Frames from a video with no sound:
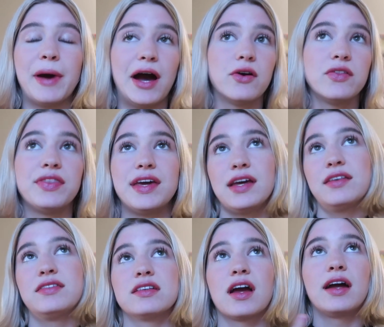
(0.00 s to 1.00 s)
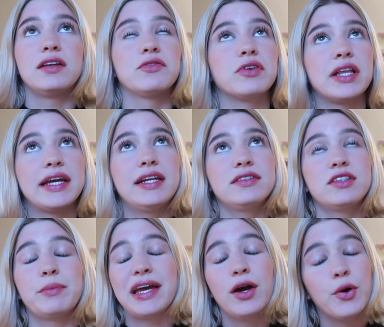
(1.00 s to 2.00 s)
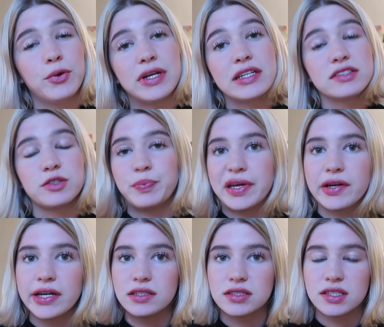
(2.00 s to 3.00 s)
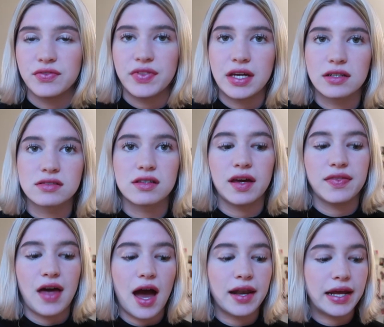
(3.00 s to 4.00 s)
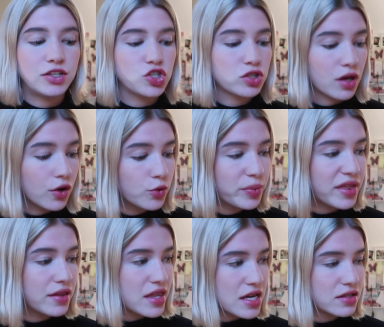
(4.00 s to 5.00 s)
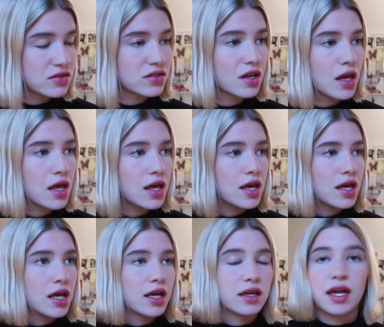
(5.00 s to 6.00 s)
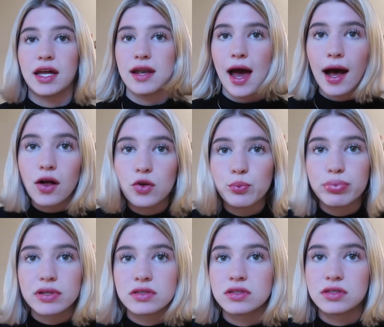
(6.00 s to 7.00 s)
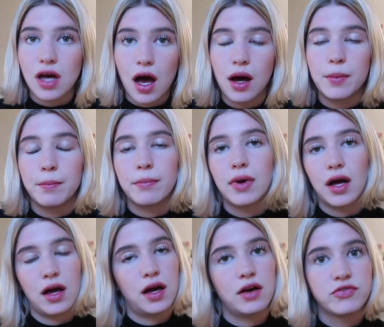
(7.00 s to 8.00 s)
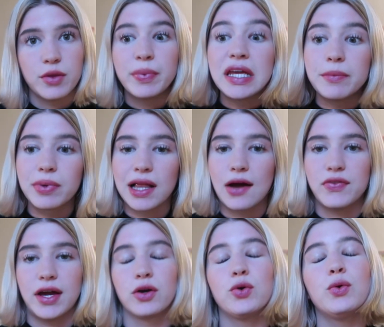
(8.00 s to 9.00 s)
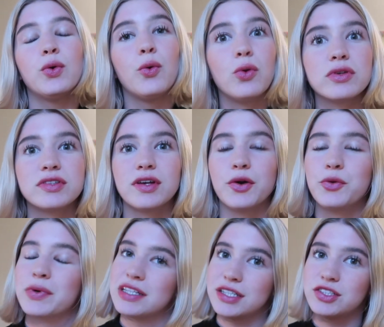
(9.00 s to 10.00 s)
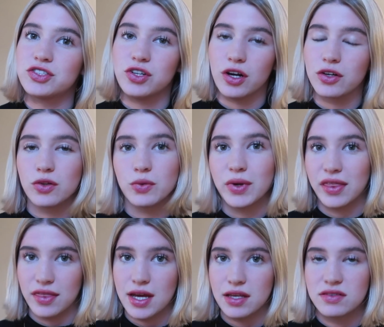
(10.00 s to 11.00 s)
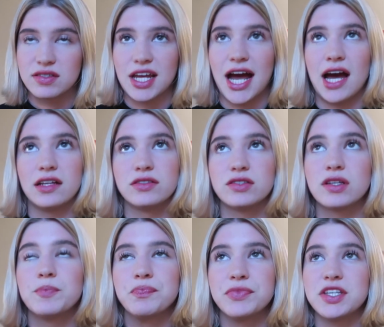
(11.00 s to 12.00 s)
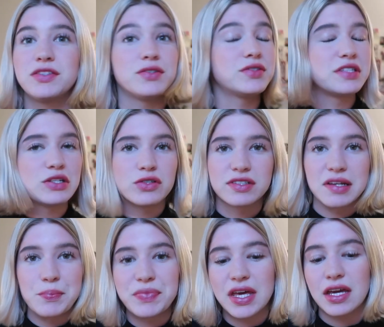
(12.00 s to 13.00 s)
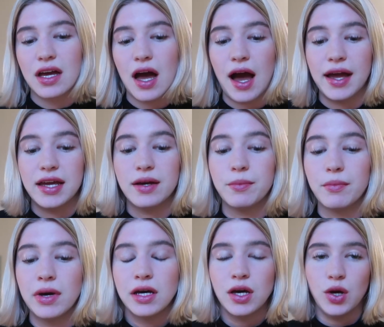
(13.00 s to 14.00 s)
about this and kind of relate it to my own experience and things like that. And I just hope that this can help some of the people out there who also really struggle with this. And this is still something I am